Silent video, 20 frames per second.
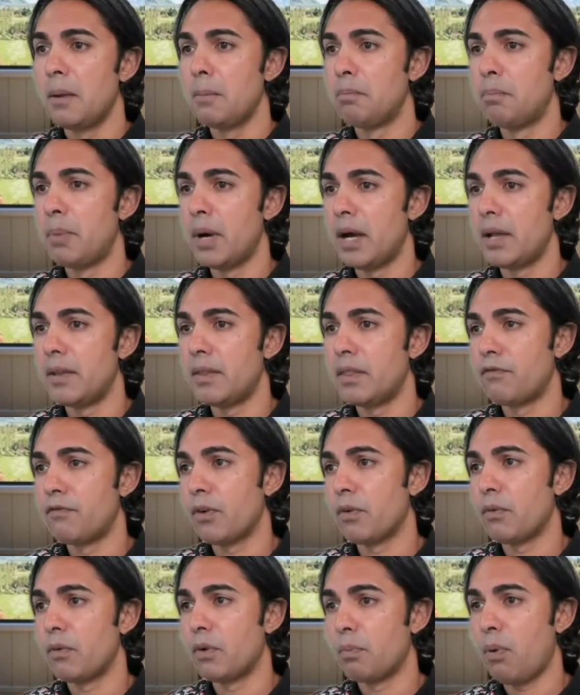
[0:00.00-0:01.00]
But
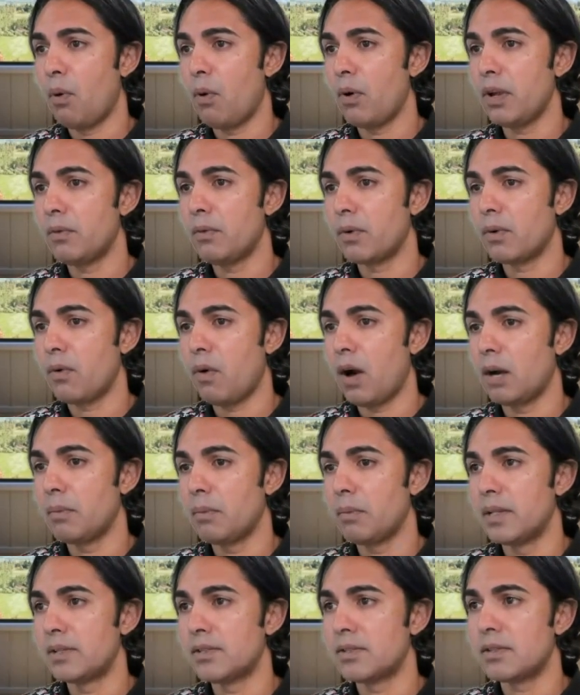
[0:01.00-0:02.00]
for reporting
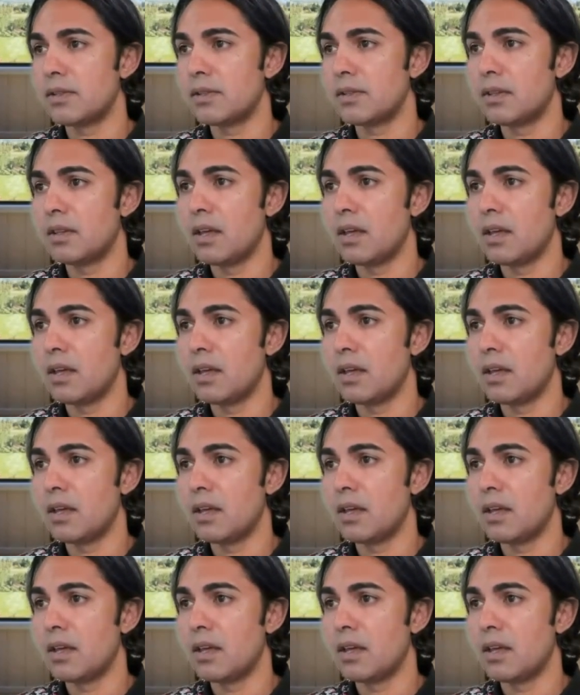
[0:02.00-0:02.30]
requirements,